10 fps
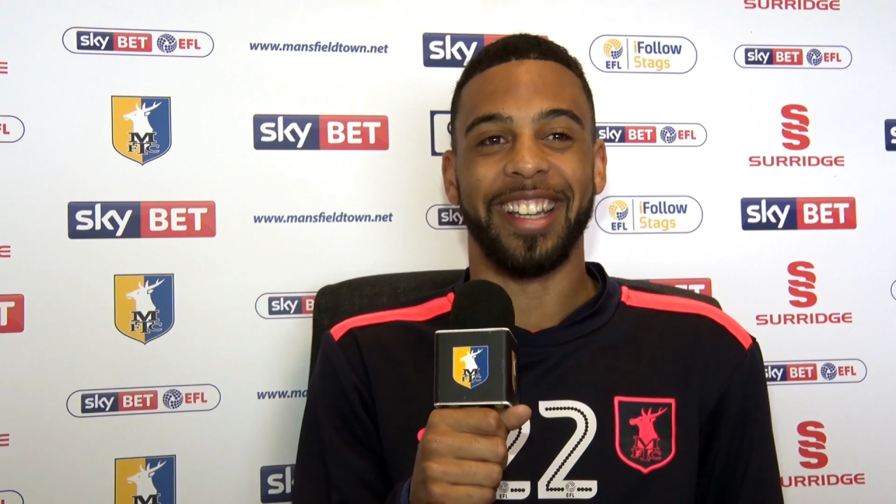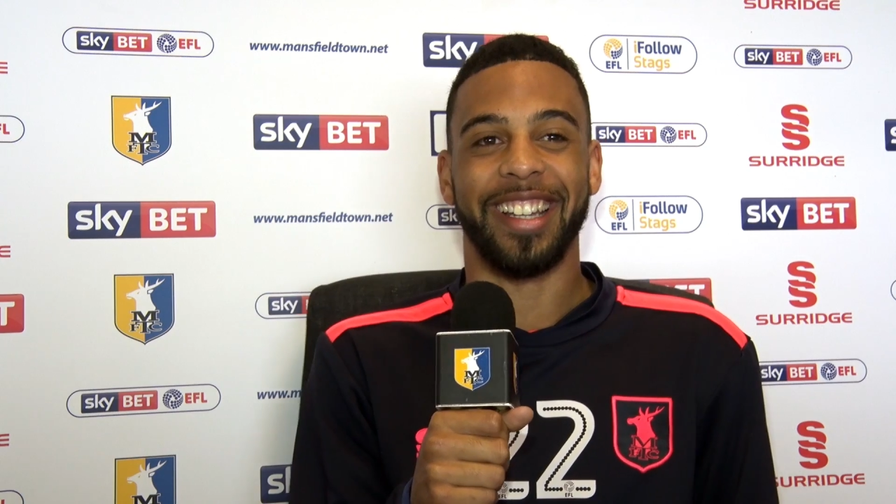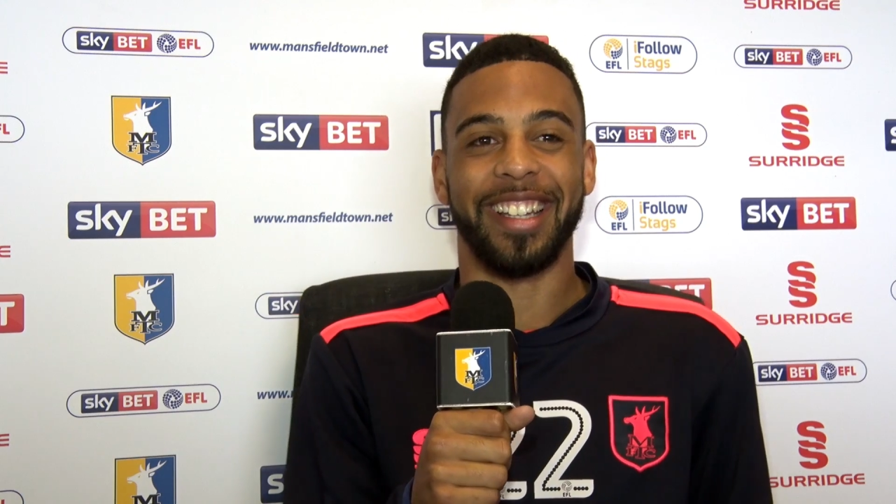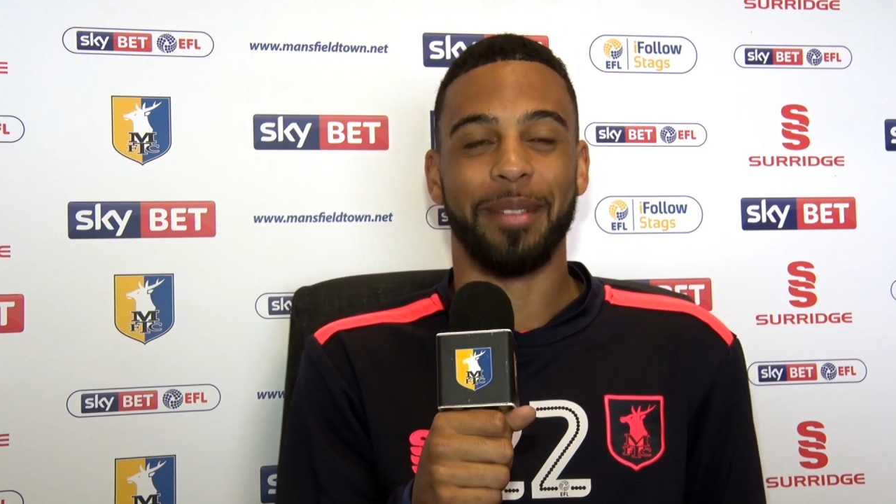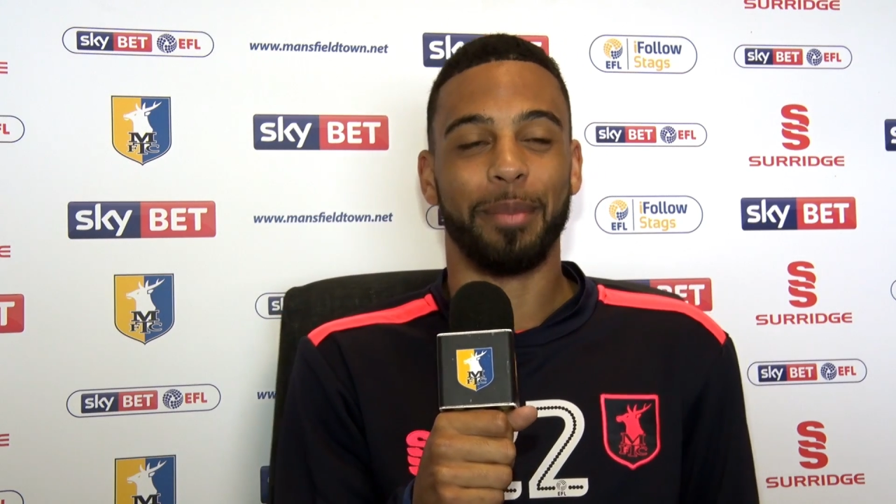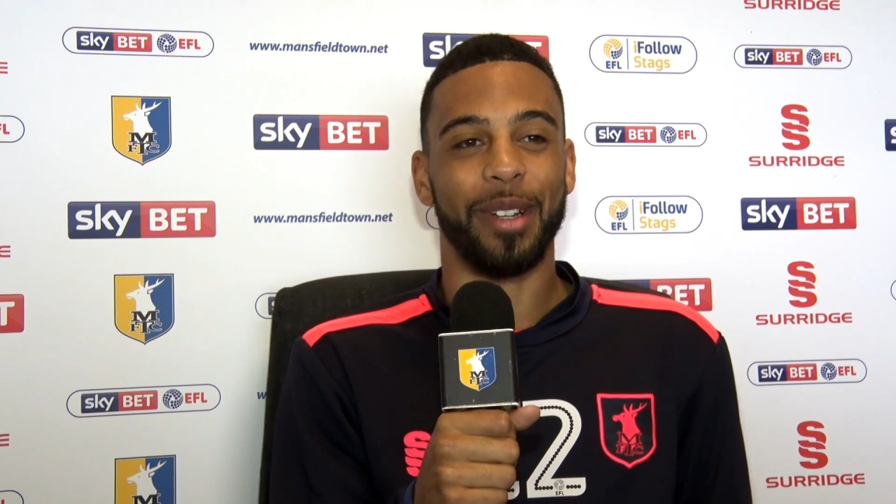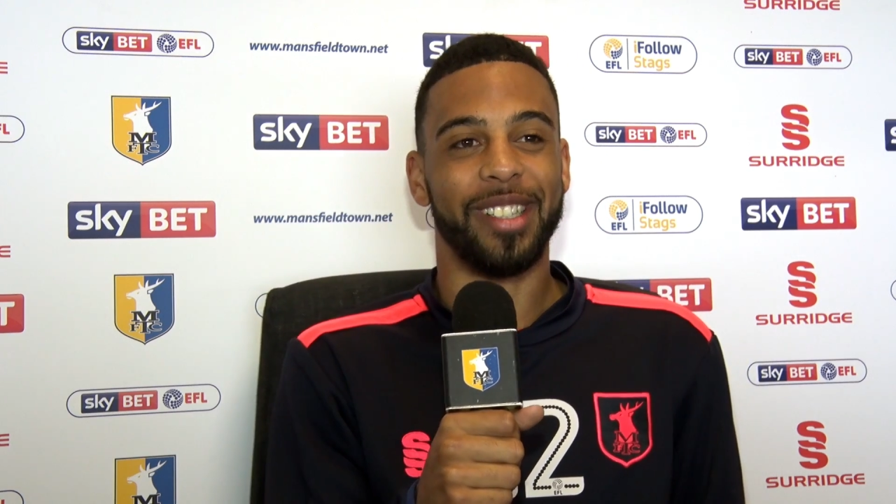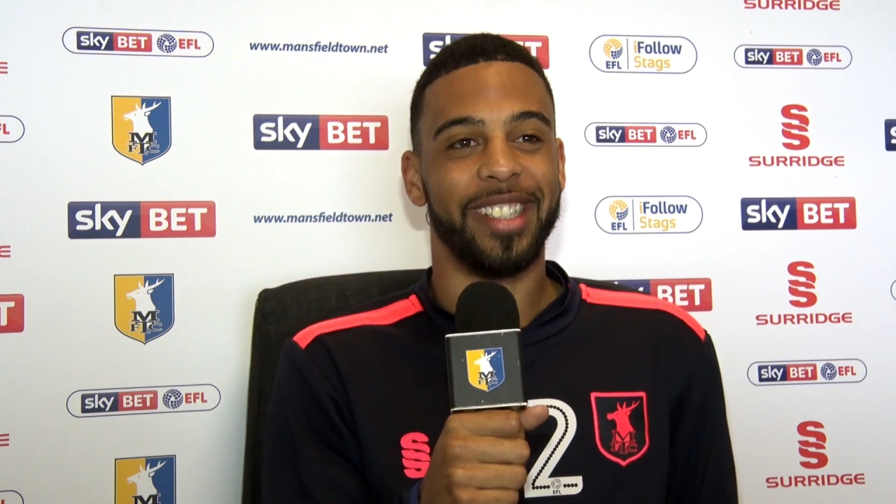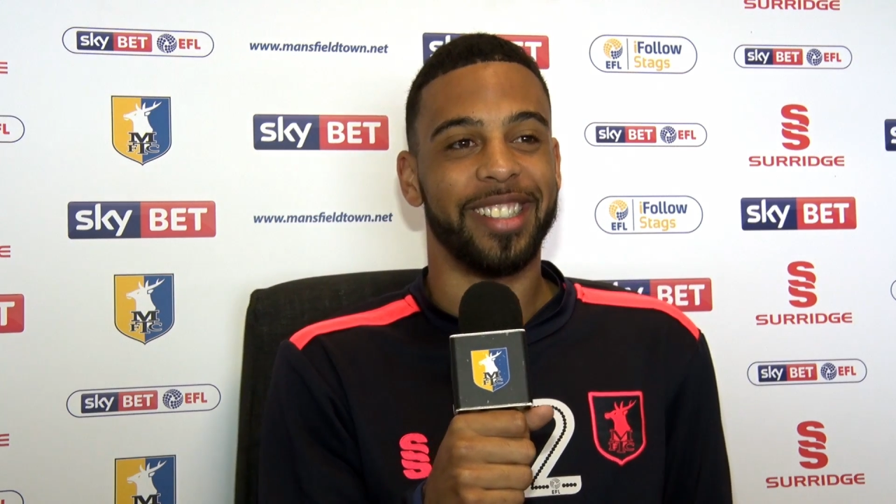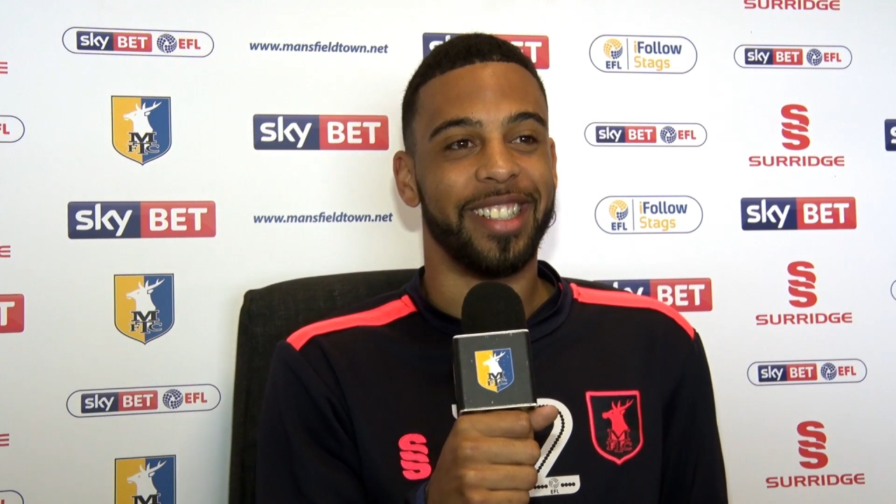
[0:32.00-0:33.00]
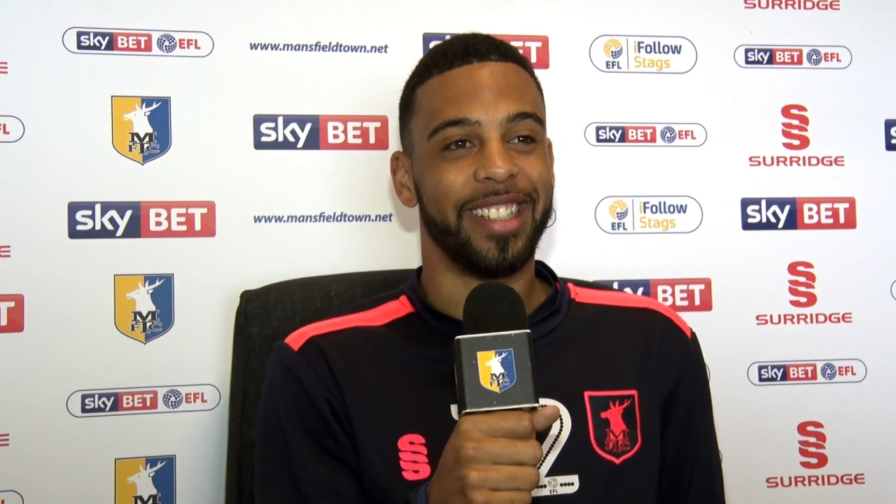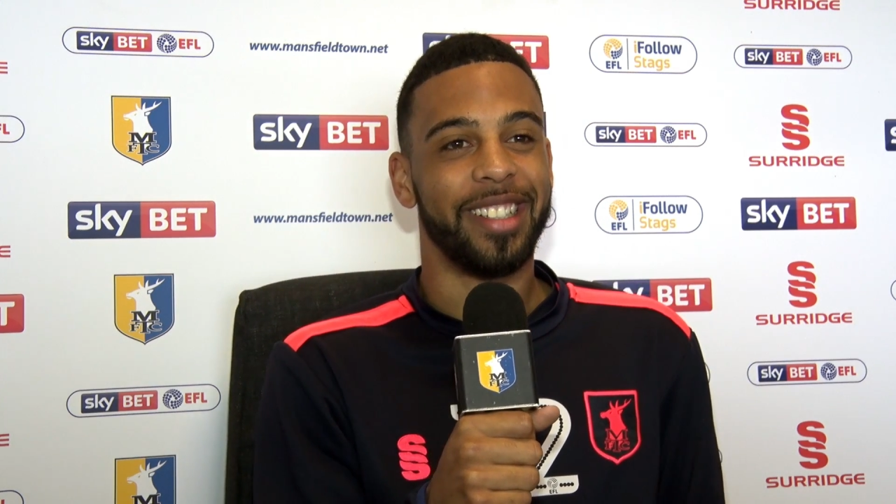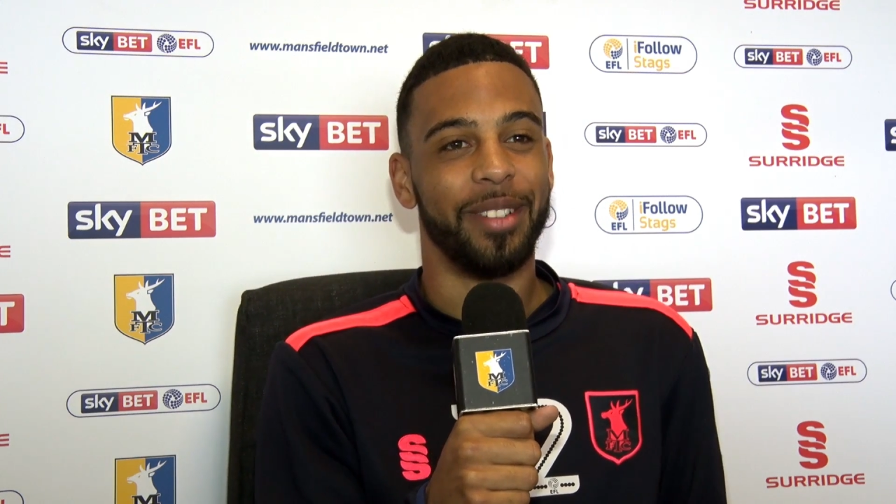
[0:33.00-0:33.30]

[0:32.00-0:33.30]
uh, in pre-season,